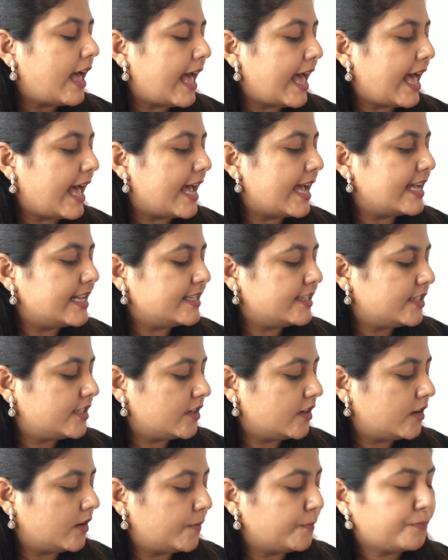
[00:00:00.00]
and
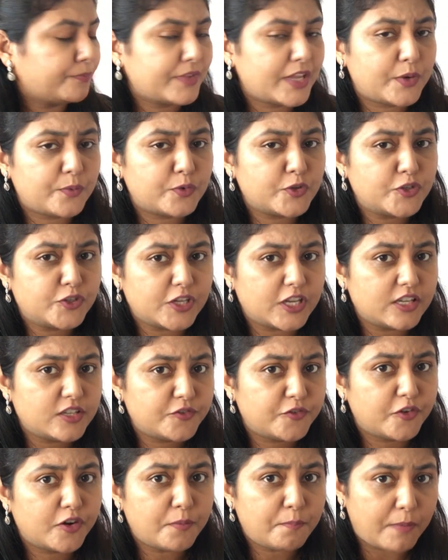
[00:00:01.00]
it was
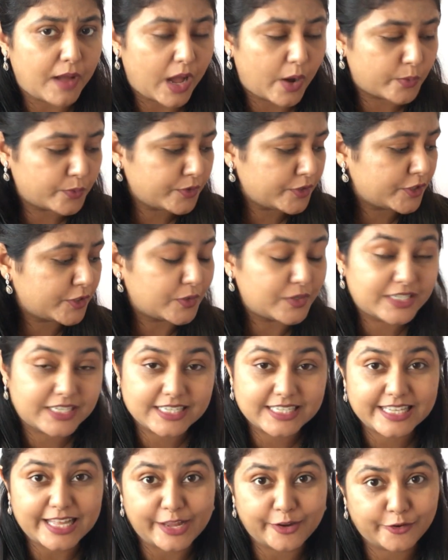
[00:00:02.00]
just for a pound, so it
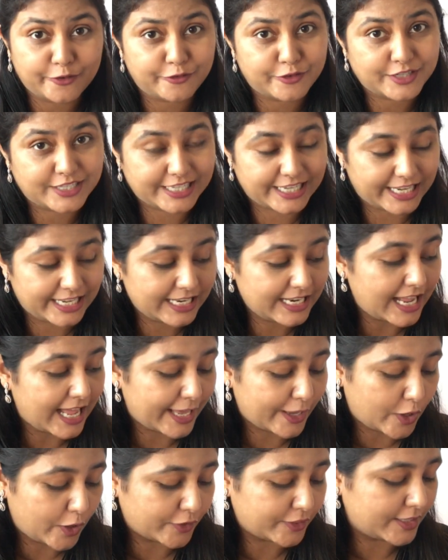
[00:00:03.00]
is kind of a deal.
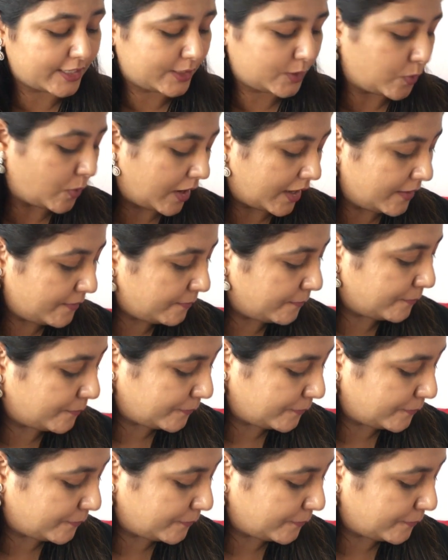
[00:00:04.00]
I got this one.